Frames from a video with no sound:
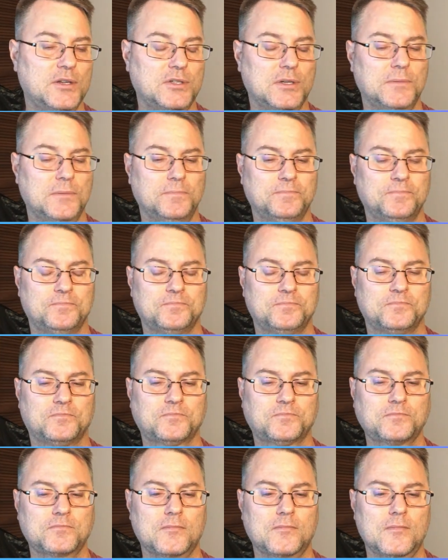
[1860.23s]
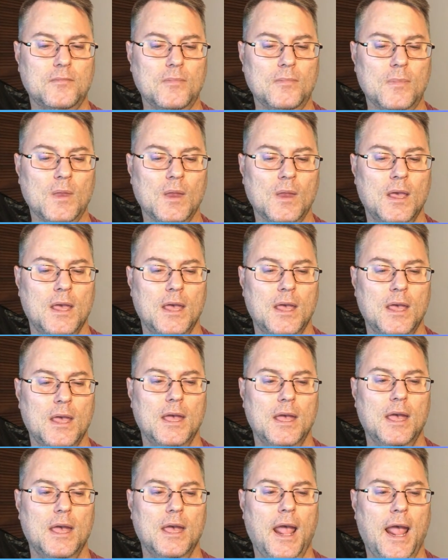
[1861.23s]
and maybe
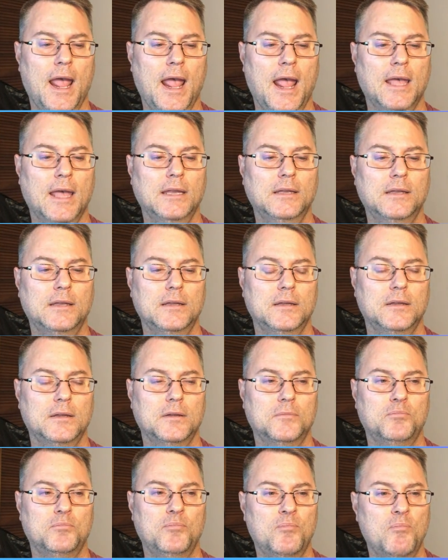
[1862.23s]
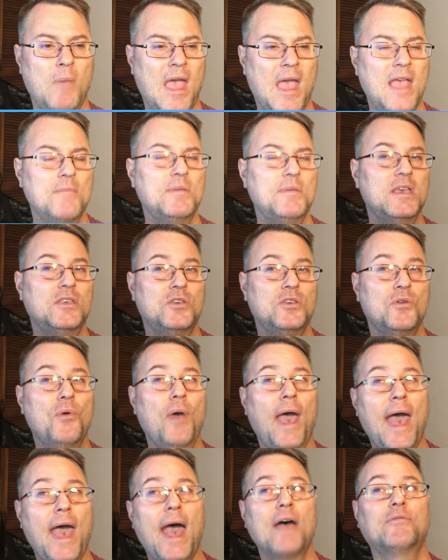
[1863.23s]
you haven't looked at it
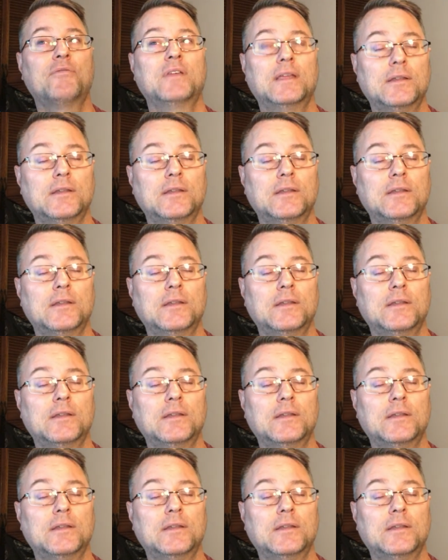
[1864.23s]
the